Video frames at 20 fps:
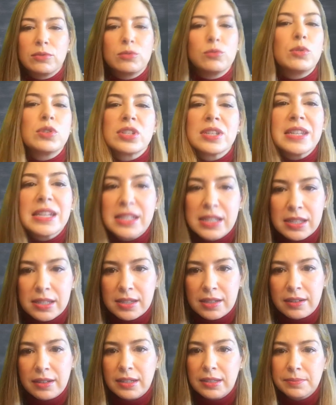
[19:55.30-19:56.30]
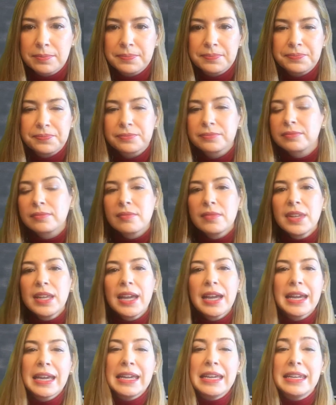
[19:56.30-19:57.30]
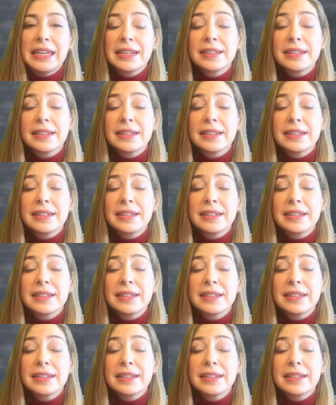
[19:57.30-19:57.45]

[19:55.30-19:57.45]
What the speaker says: was necessary. In